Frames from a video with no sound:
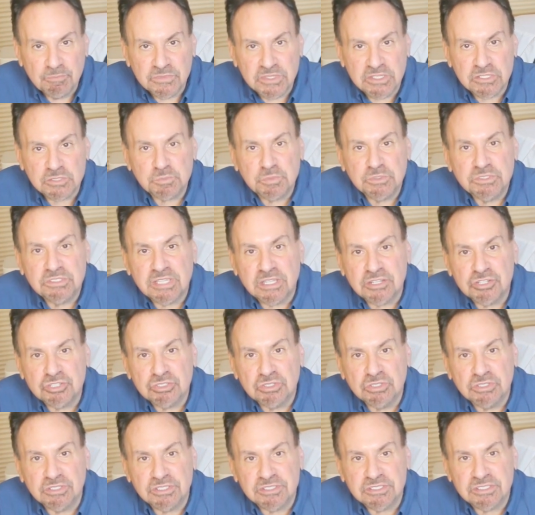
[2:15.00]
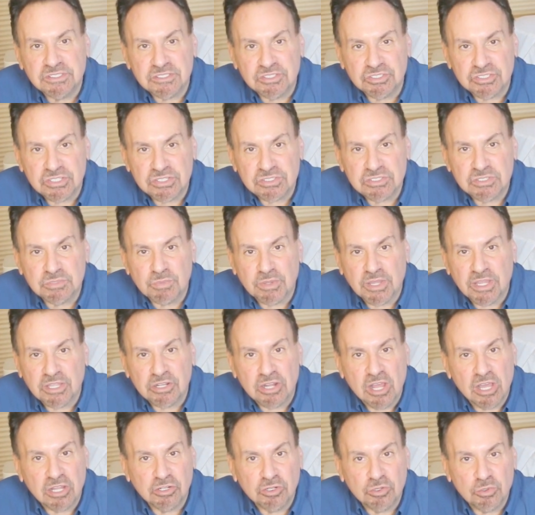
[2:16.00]
This potential is suggested by an
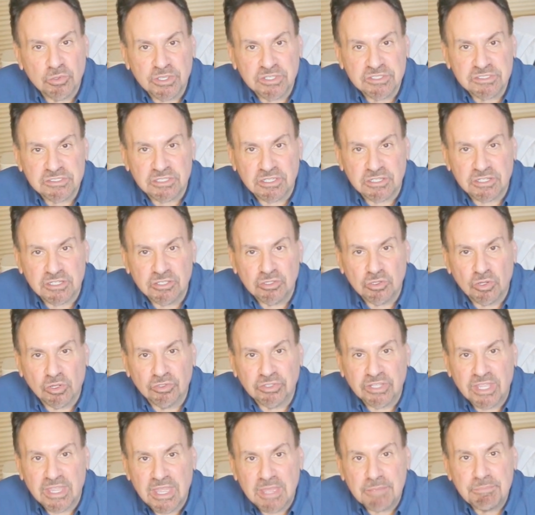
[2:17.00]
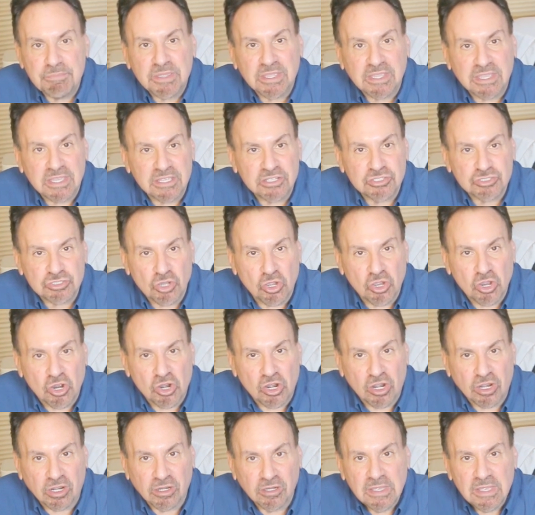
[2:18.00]
ongoing study called EPIC
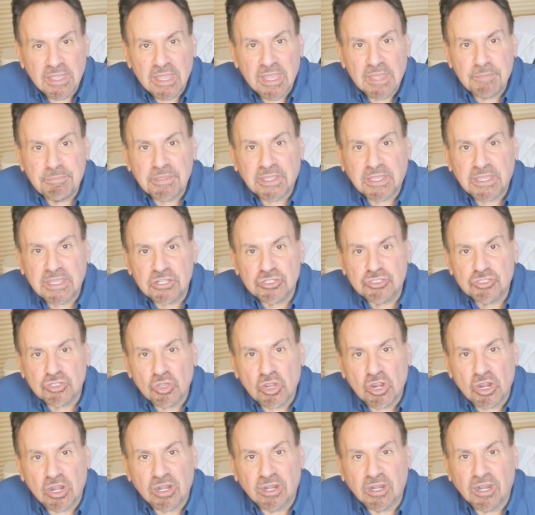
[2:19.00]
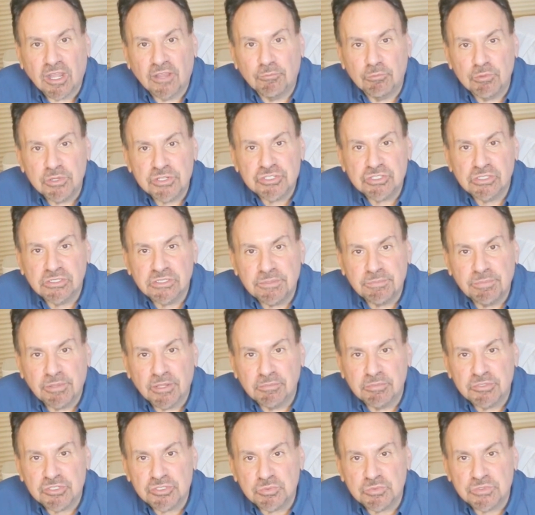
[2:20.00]
HR. EPIC HR originally
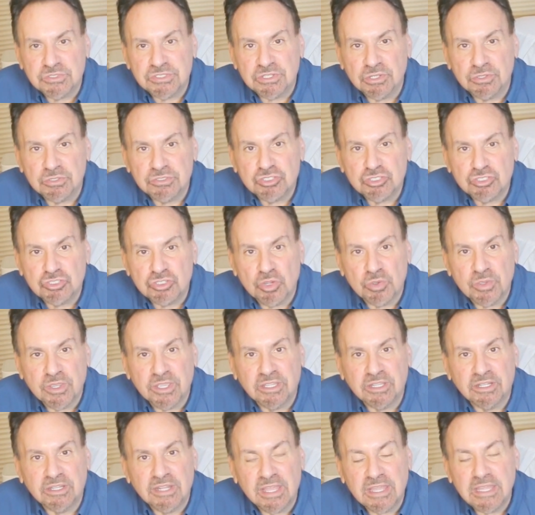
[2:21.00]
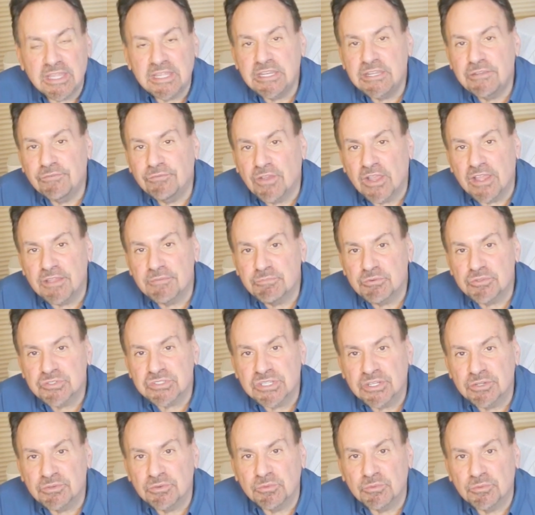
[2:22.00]
published results showing an
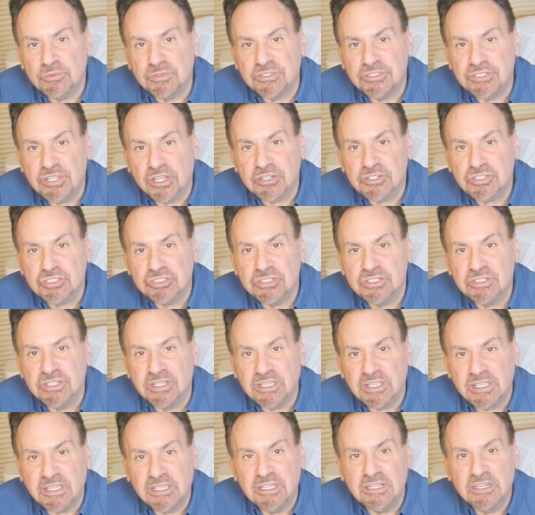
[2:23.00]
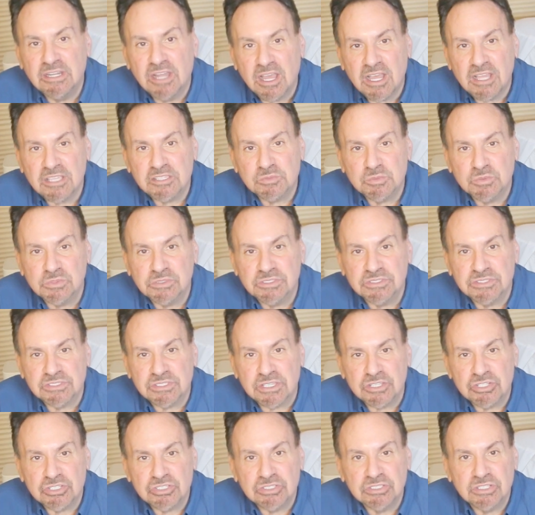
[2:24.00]
85% reduction in
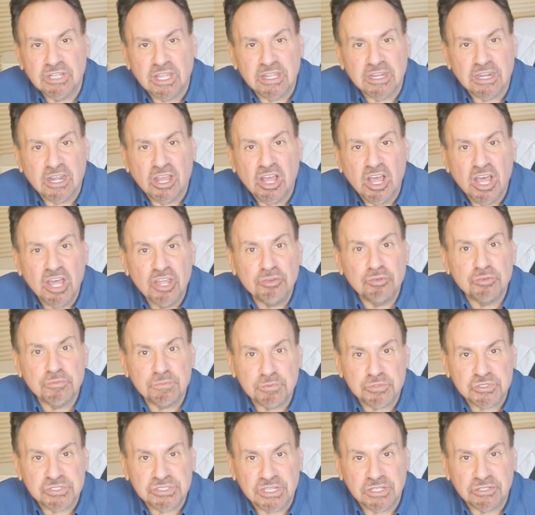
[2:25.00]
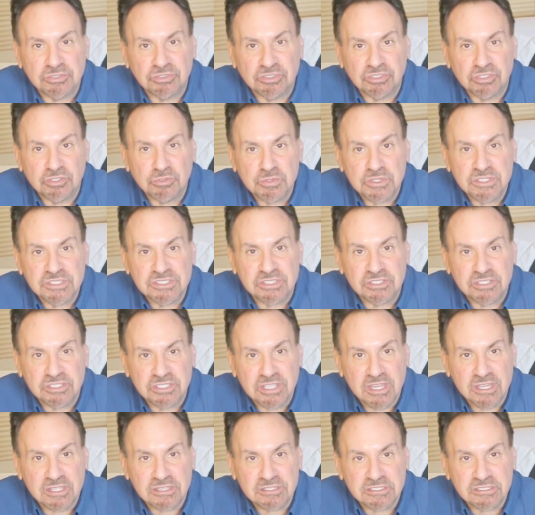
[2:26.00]
hospitalization and 100% decrease in
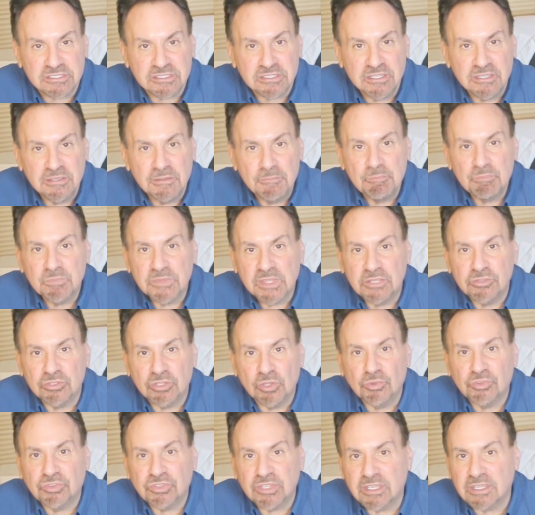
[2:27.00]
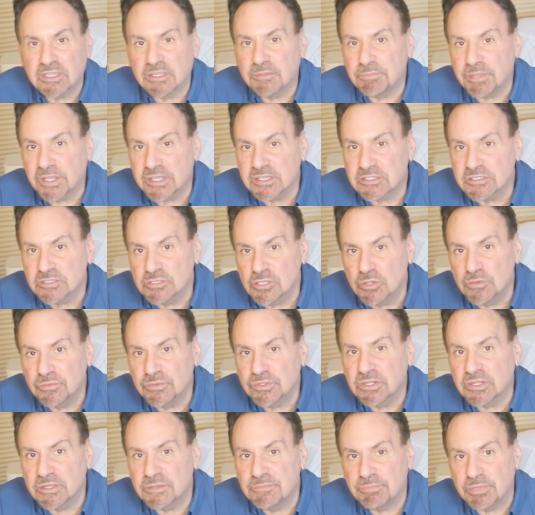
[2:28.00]
deaths in those taking
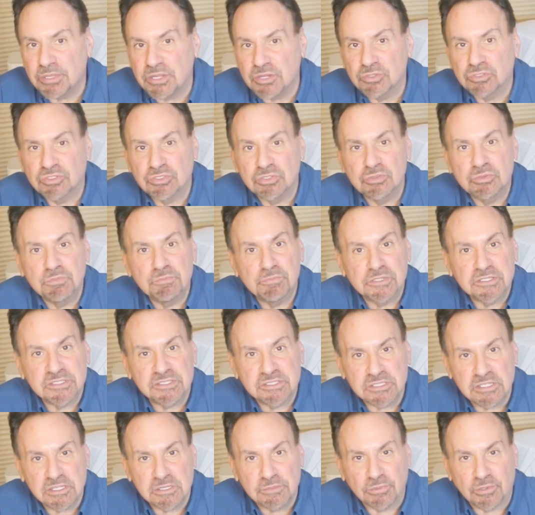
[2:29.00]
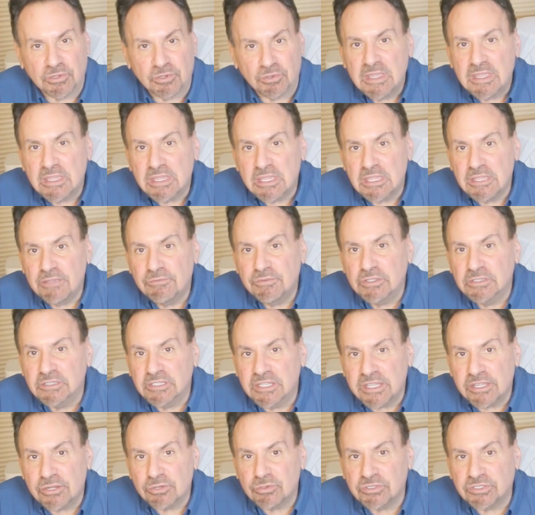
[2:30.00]
Paxlovid compared to placebo. Even
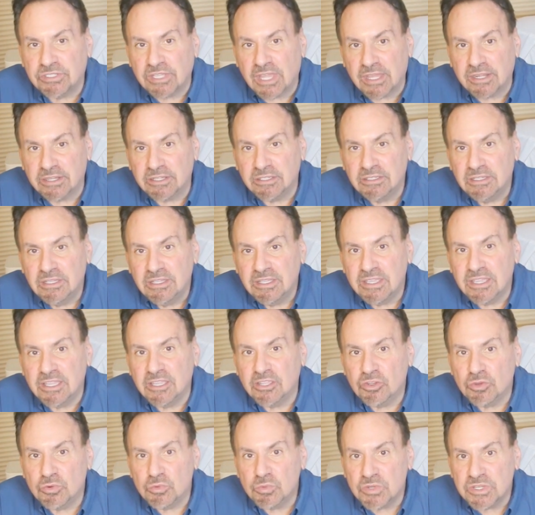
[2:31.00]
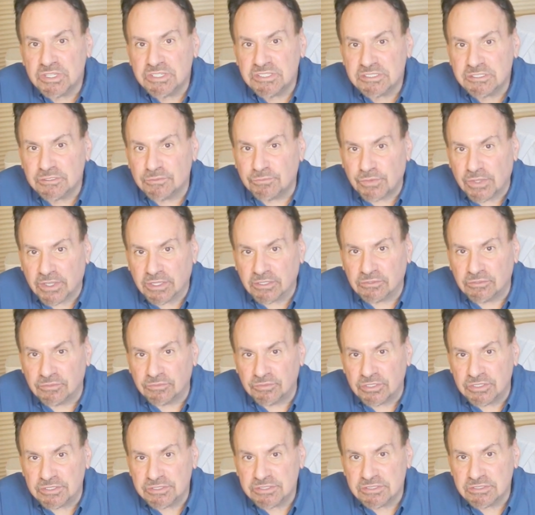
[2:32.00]
later data increased
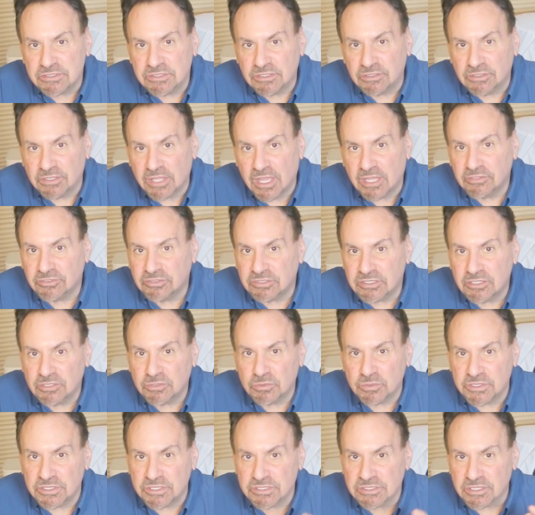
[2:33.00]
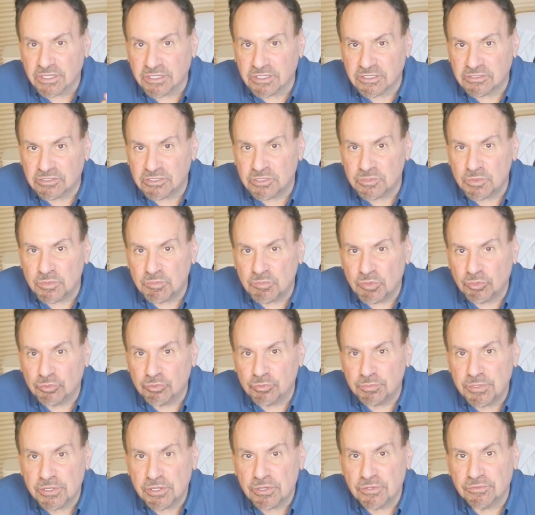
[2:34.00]
effectiveness, not decreased like it did with
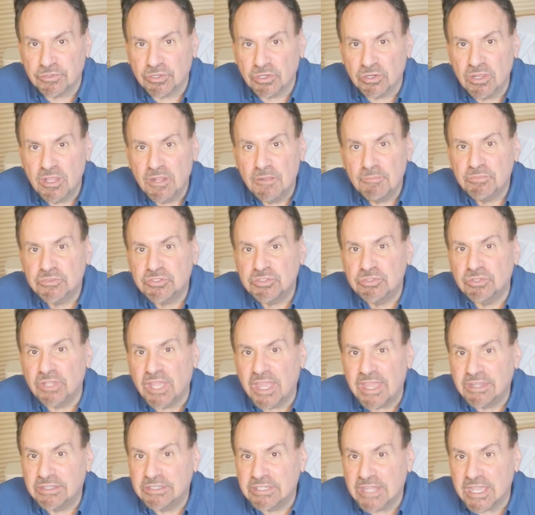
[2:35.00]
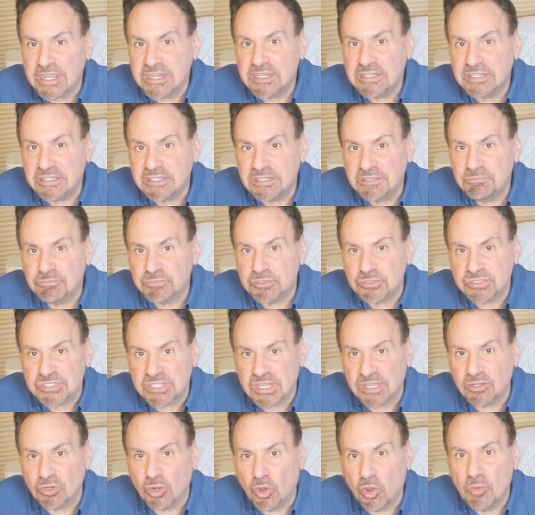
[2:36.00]
molnupiravir, to
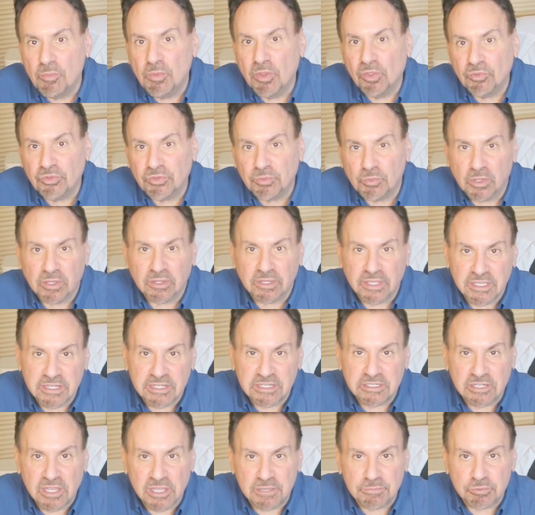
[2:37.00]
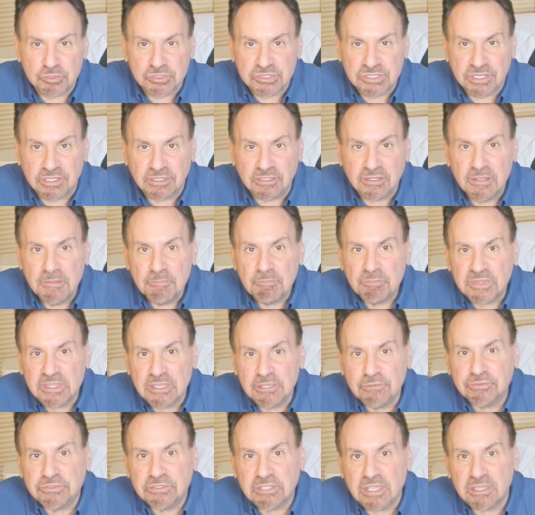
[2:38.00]
90%, almost, well, 89%,
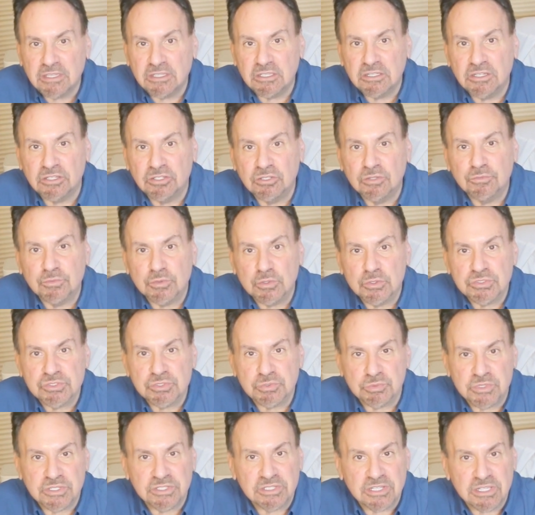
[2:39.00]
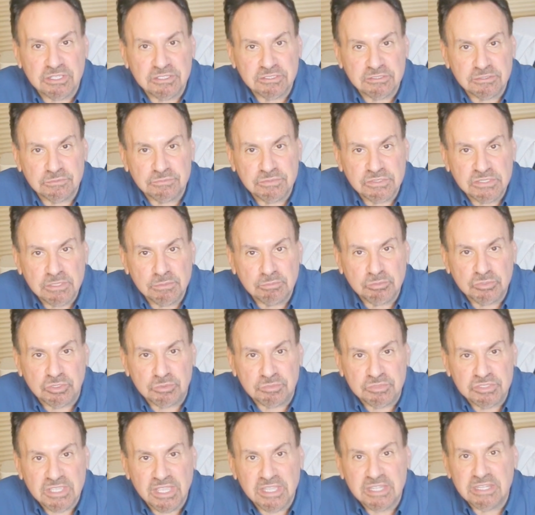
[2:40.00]
if taken in the first three days of
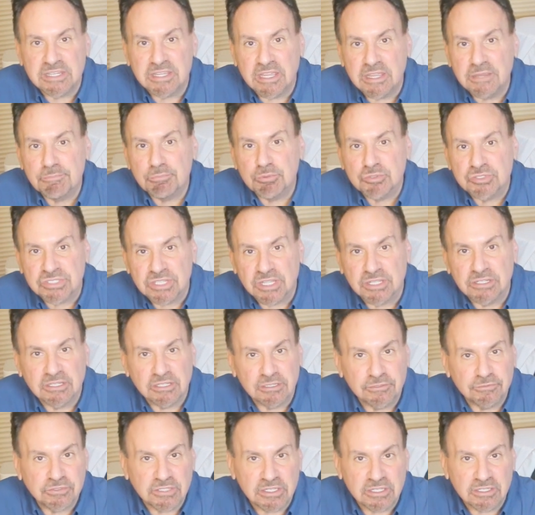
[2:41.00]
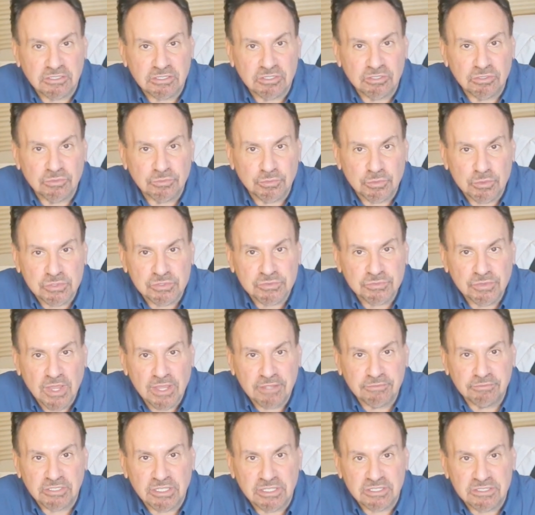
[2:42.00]
symptoms, 88% if taken in the first
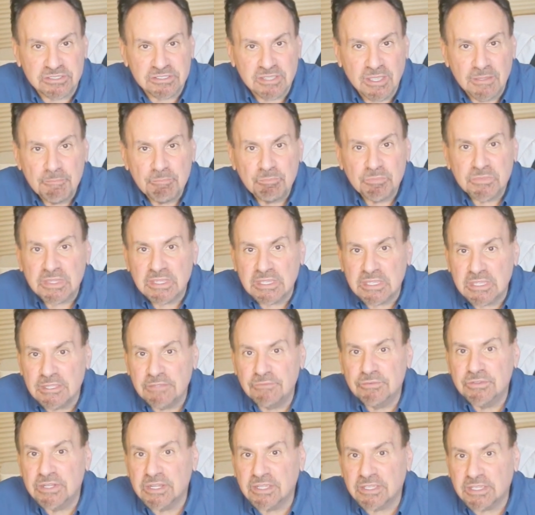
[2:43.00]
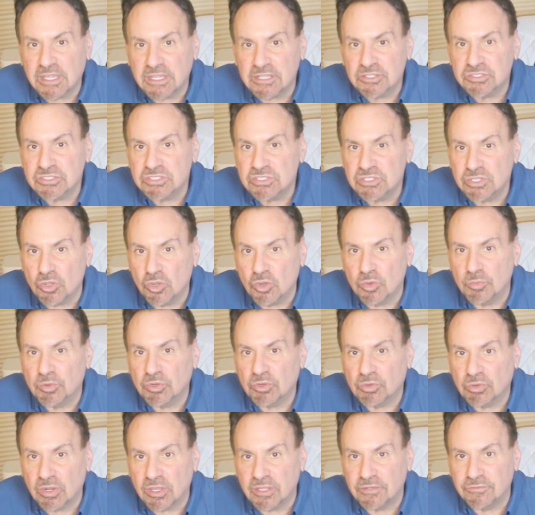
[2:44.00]
five days, even against the
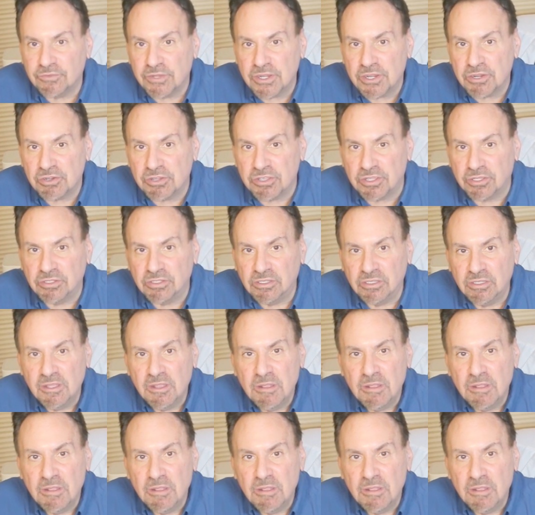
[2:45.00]
Omicron variant.